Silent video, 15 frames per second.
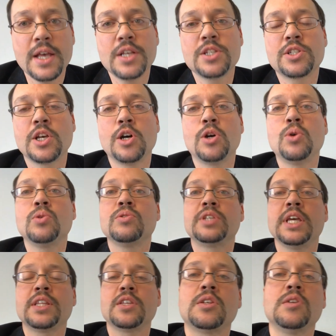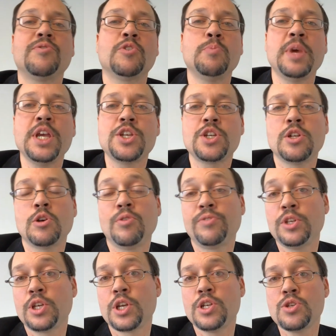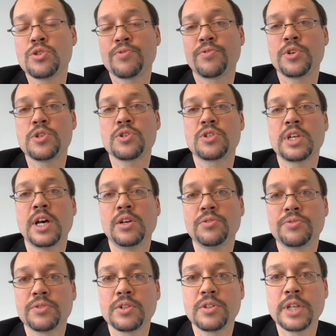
So take information, hopefully you can use it for yourself.